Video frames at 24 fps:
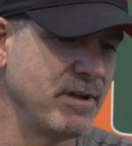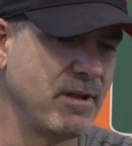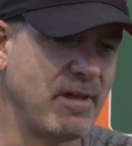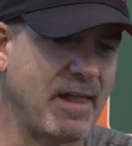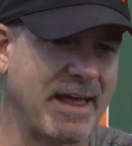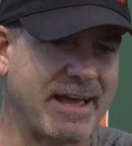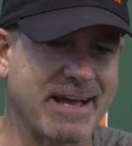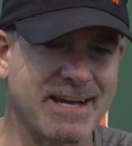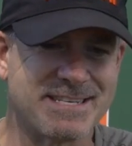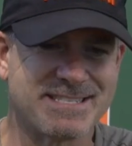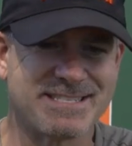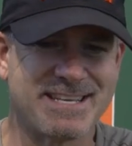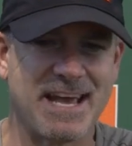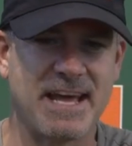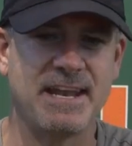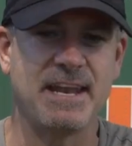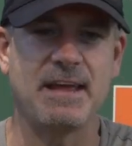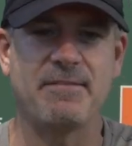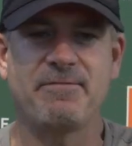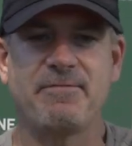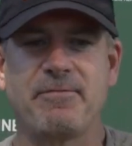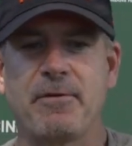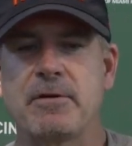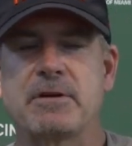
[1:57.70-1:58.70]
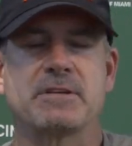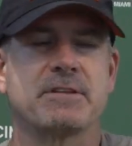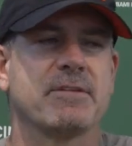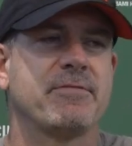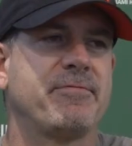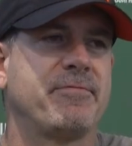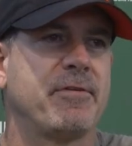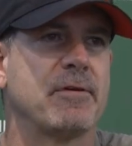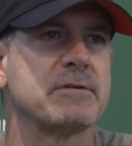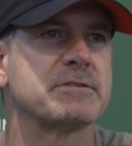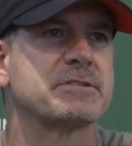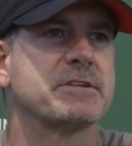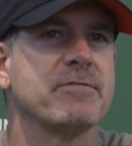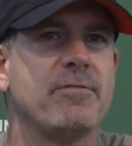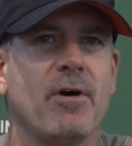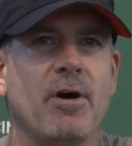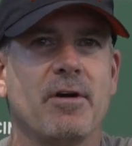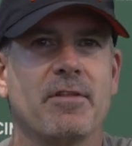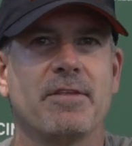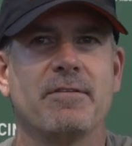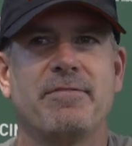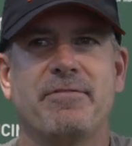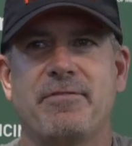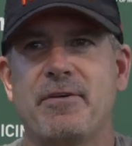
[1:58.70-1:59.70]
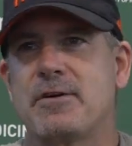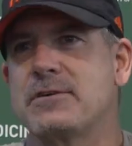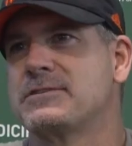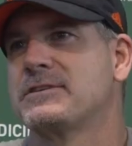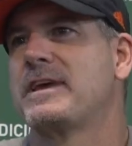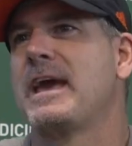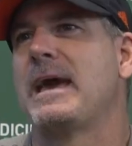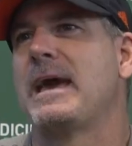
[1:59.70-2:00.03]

like I said, first of all, the first